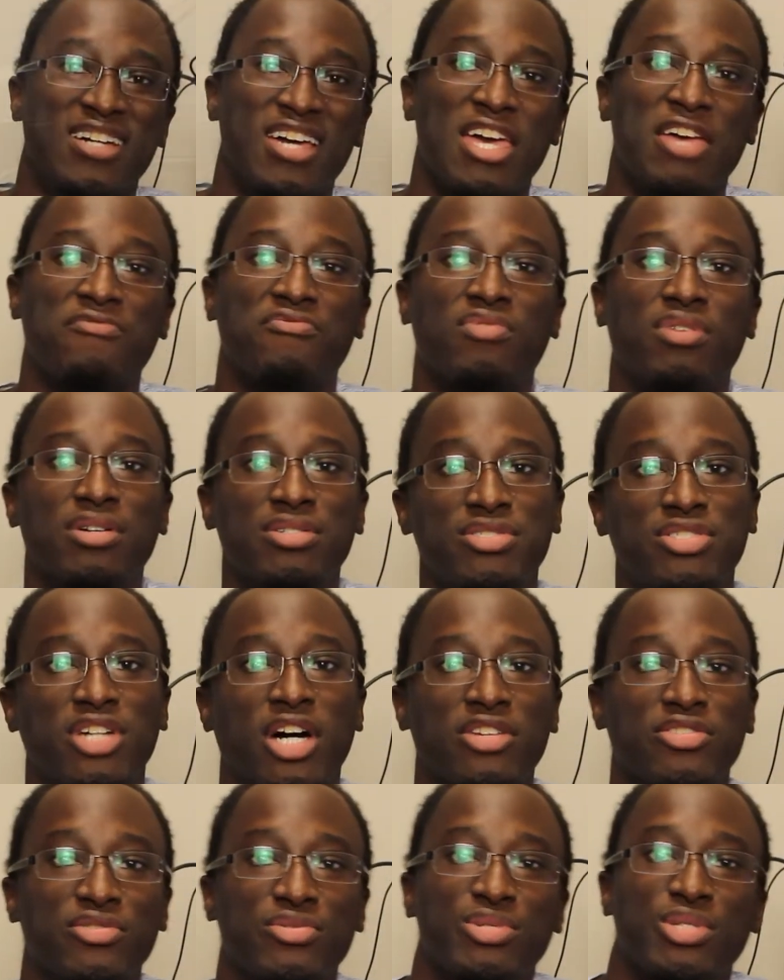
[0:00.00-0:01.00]
Hey everyone,
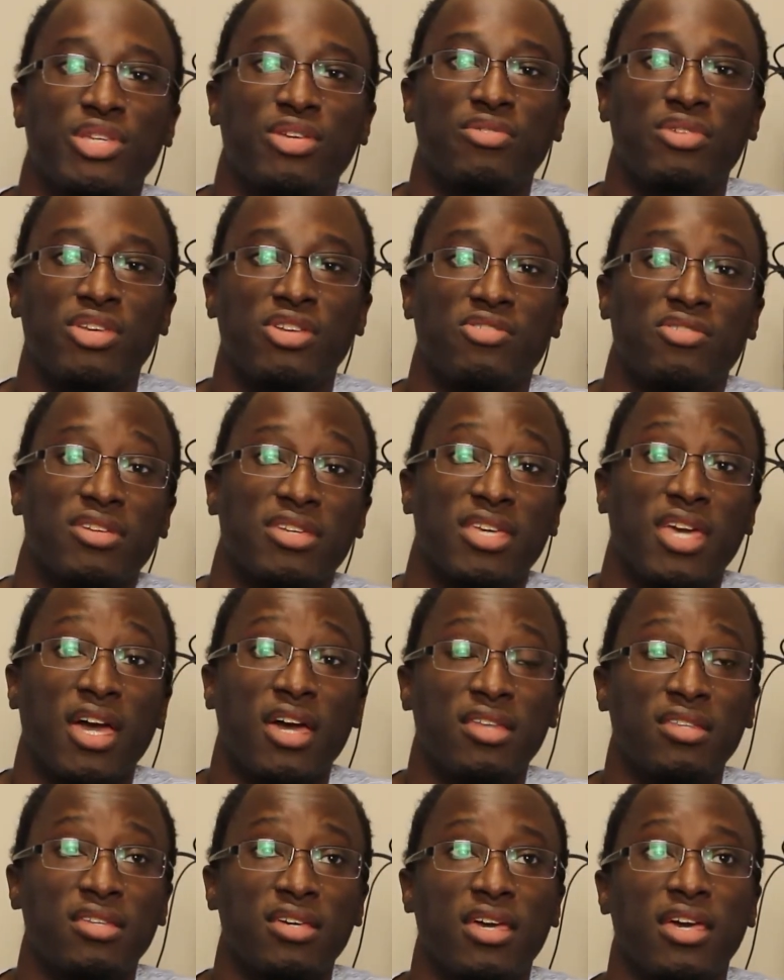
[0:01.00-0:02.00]
Dr. Zeo here
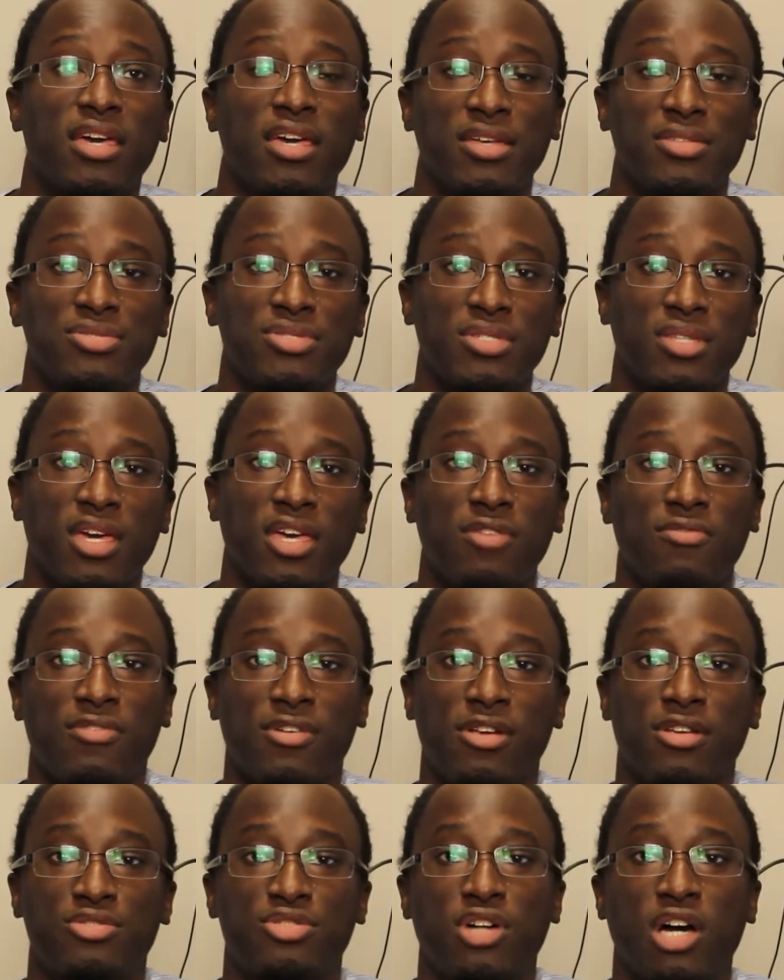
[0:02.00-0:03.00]
again, and today we're
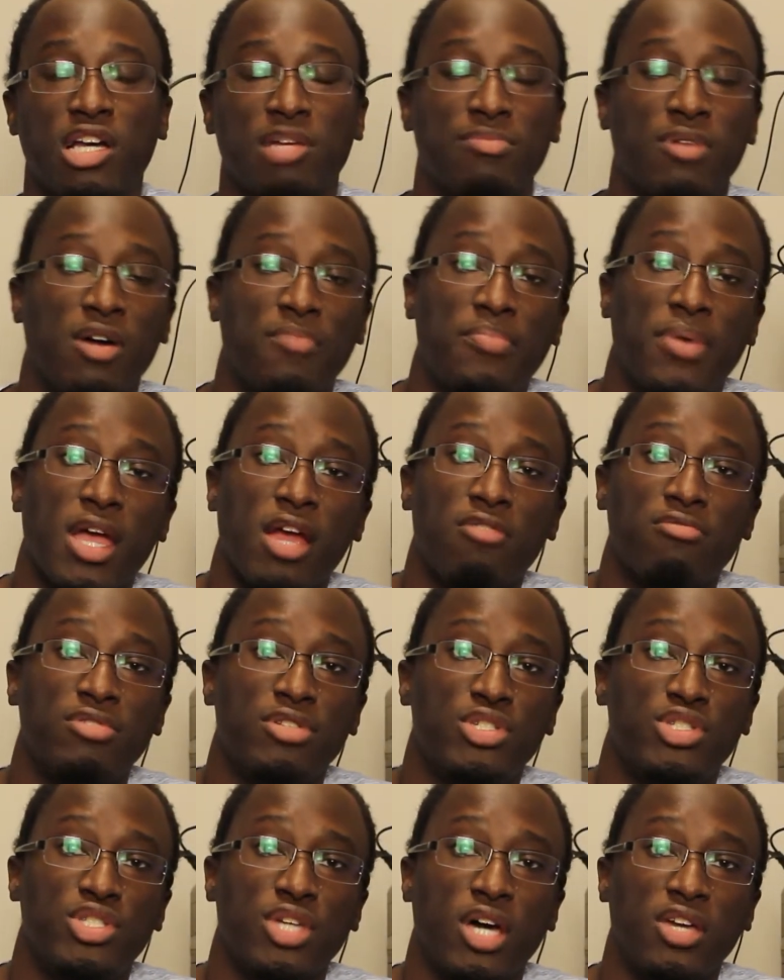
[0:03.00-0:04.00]
here to talk about Power
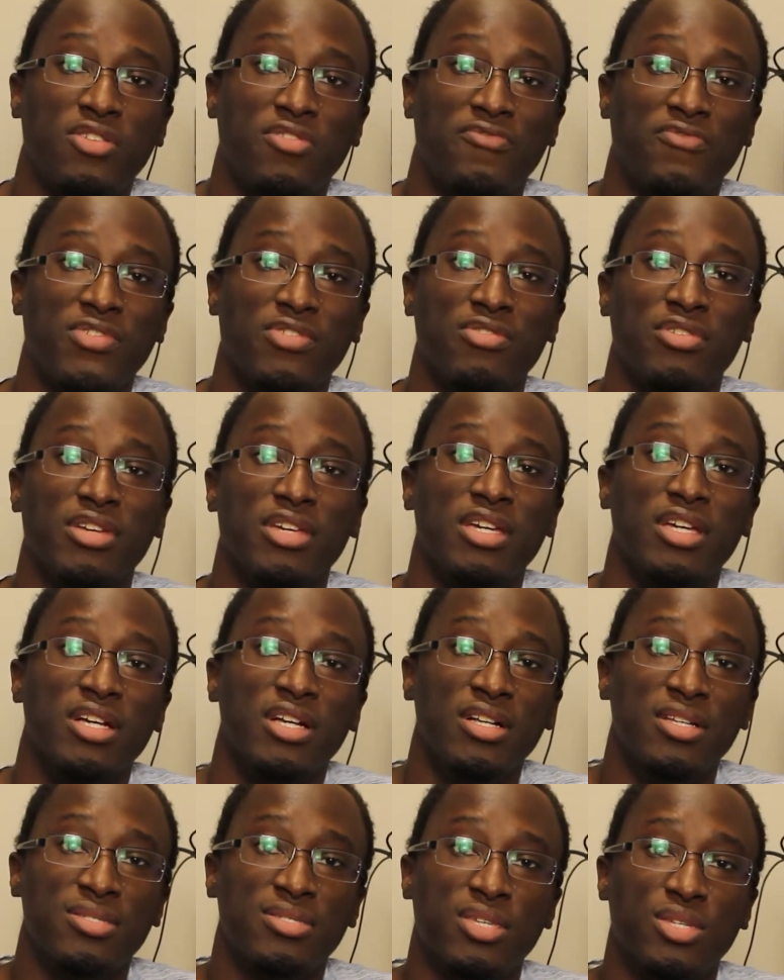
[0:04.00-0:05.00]
Rangers Dino Fury
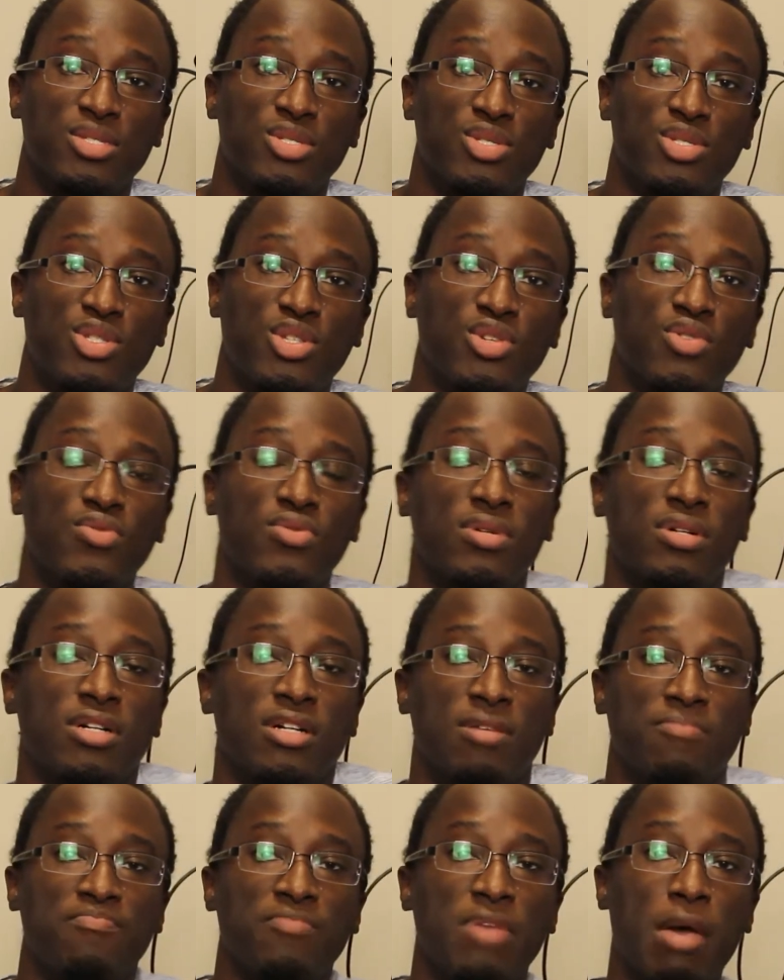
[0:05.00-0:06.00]
Season 2,
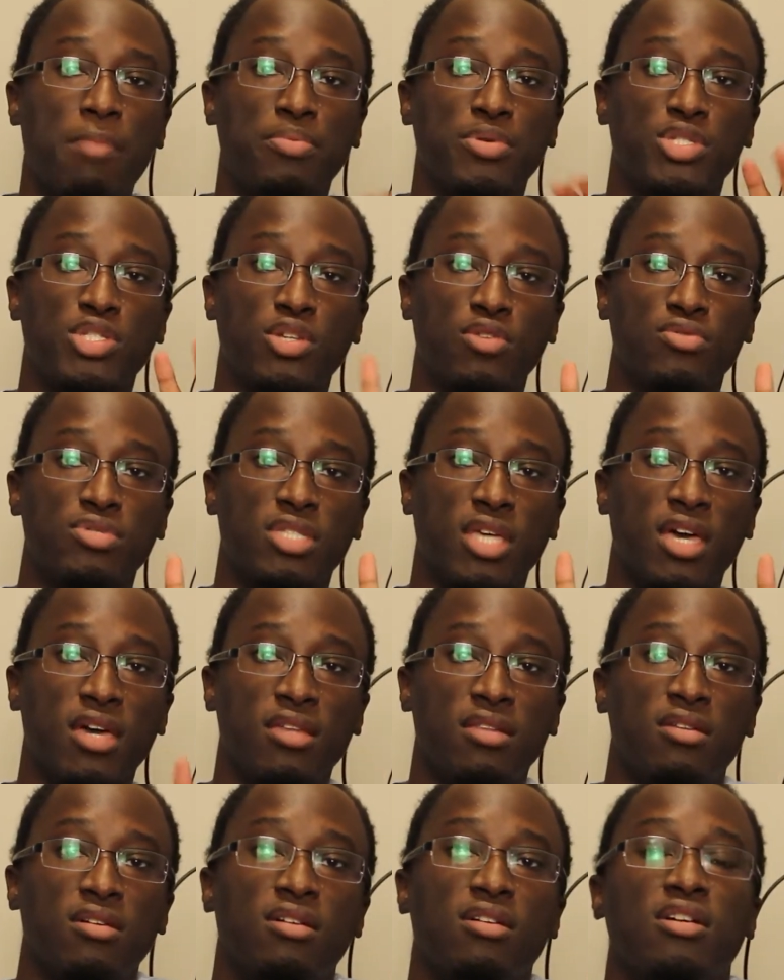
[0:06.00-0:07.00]
Episode
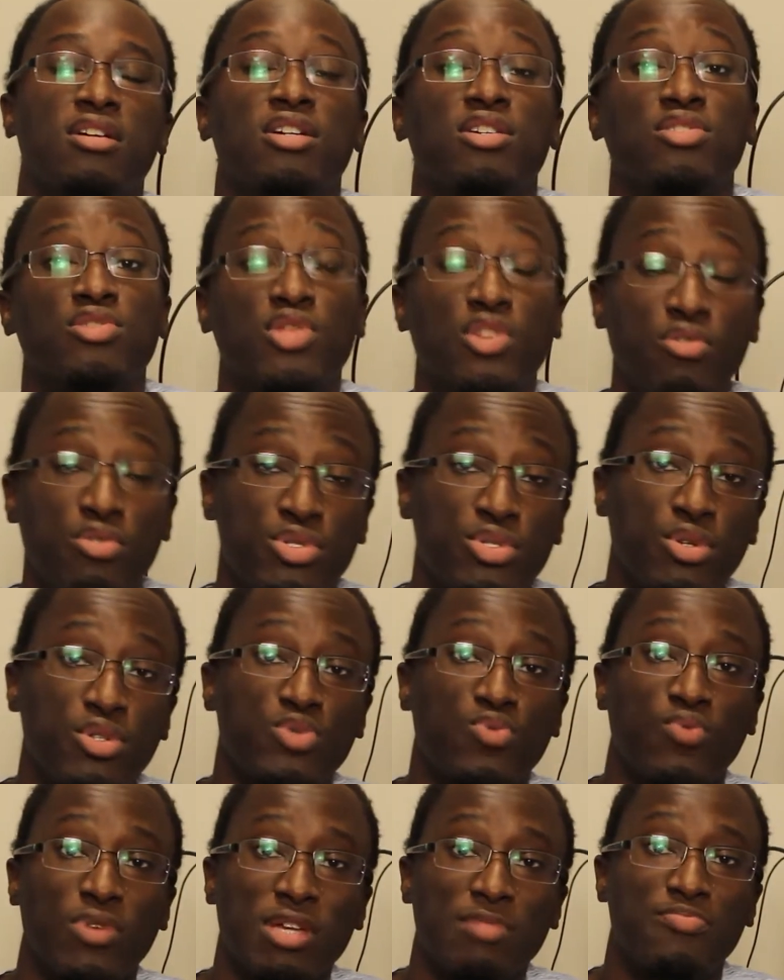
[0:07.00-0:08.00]
10, Losers
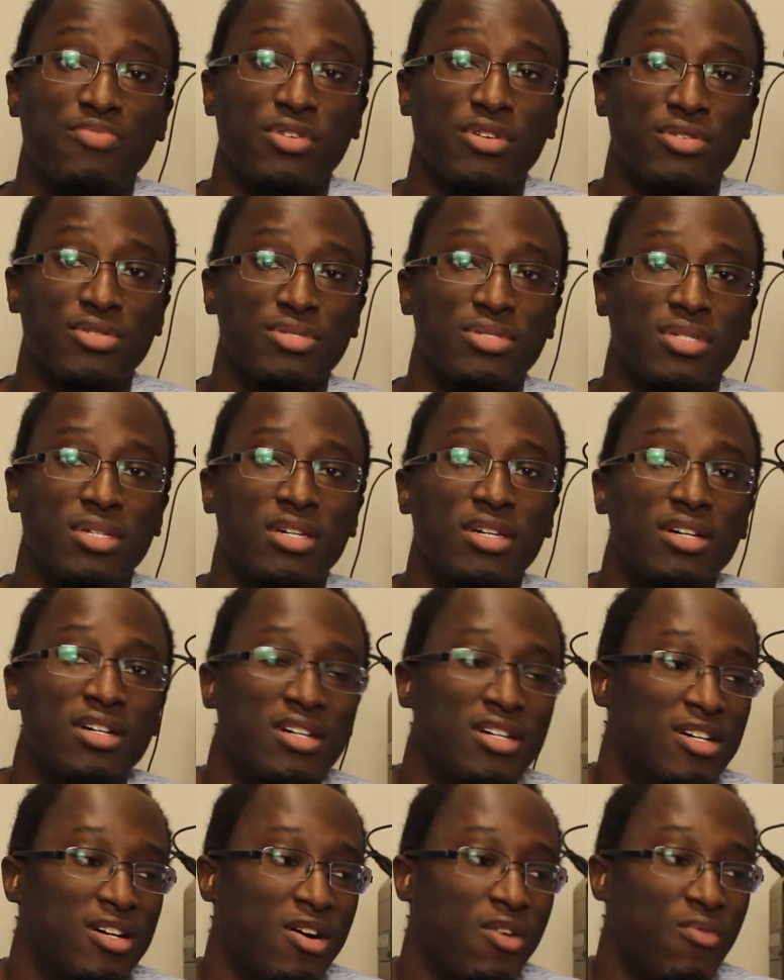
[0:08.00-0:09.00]
Weepers.
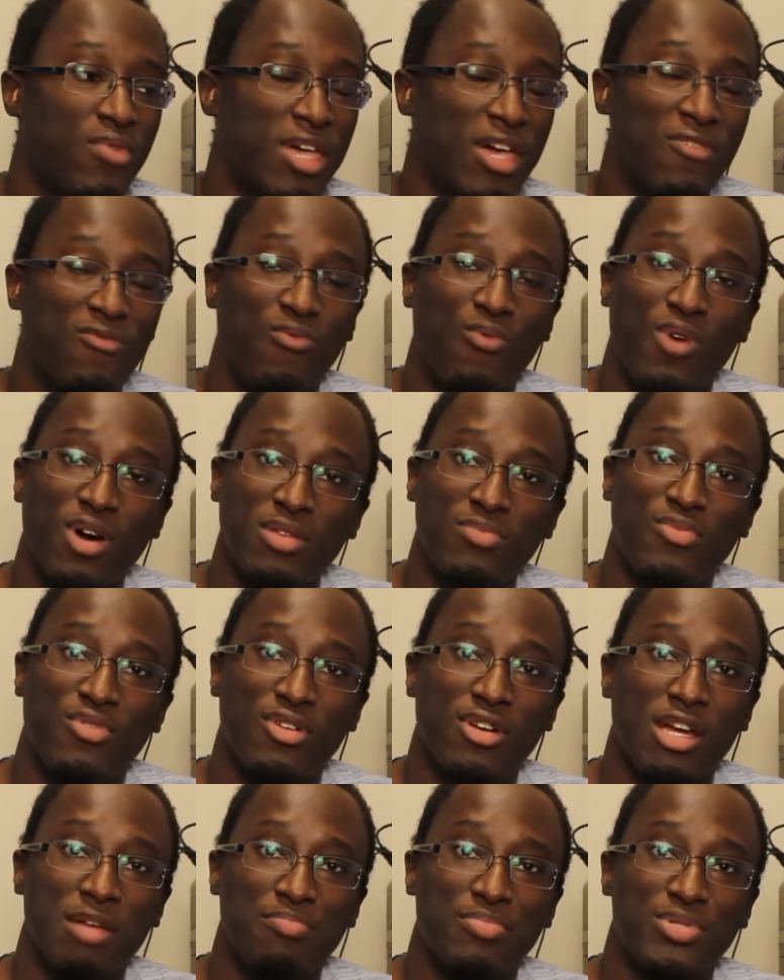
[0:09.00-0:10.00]
We have one
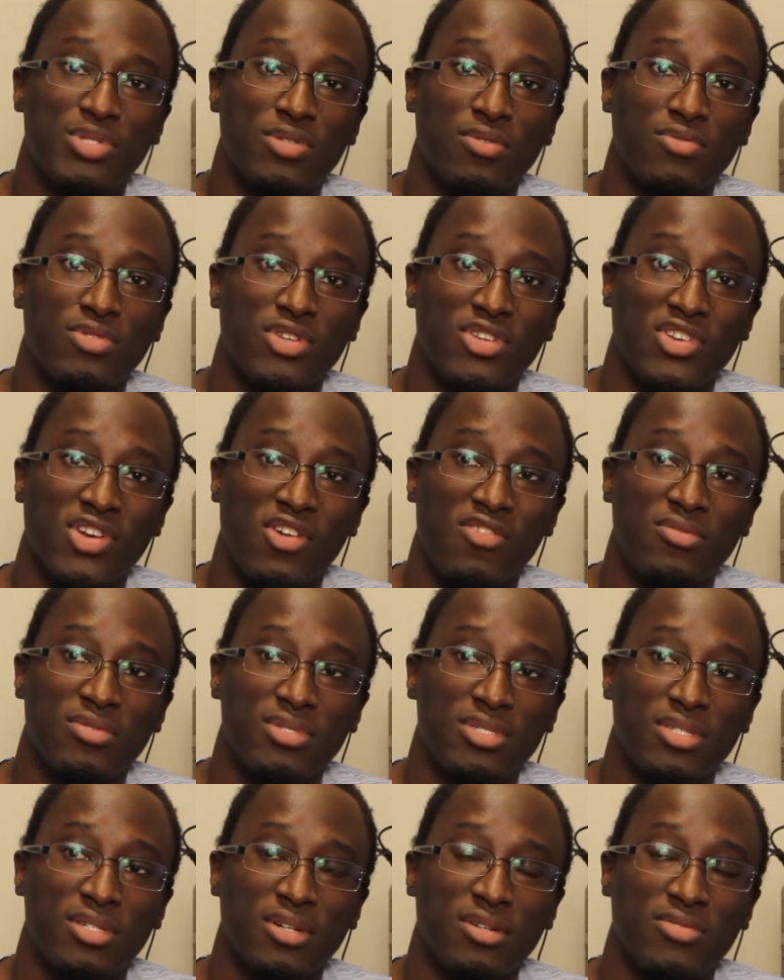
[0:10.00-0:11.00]
more episode to go
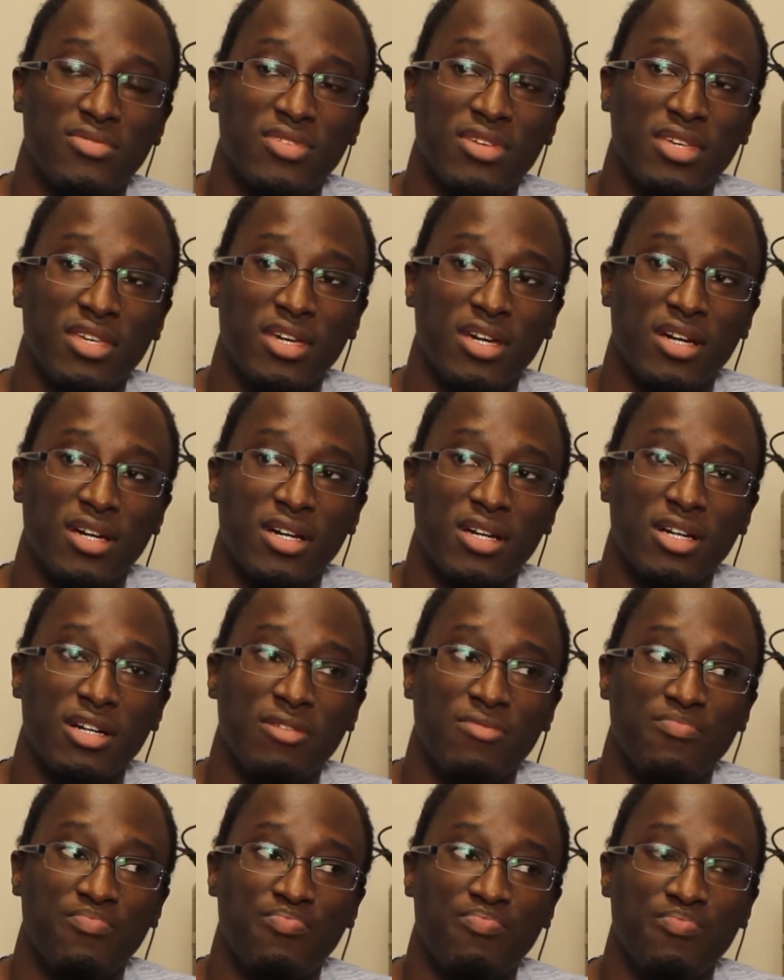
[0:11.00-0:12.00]
until
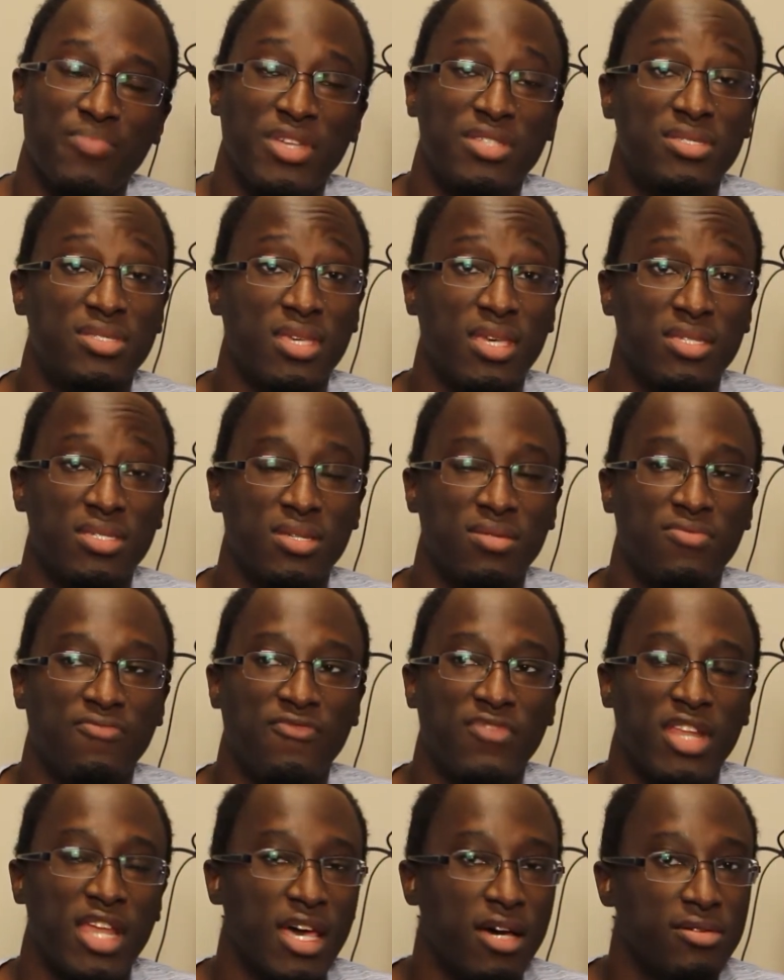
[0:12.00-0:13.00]
the mid-season
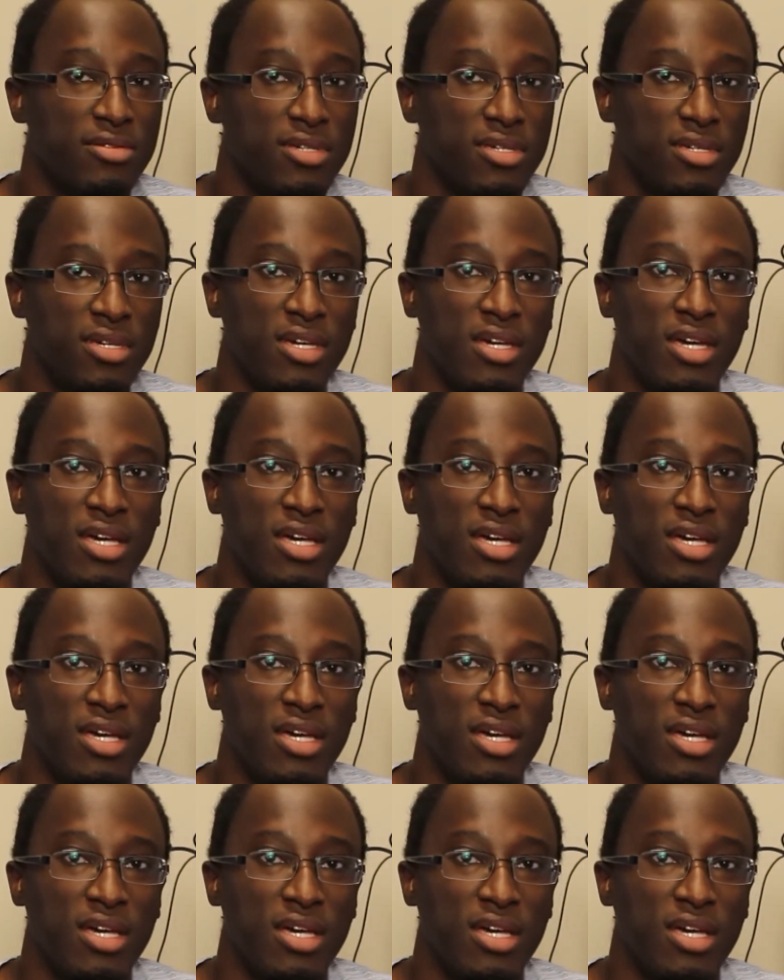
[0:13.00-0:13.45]
finale,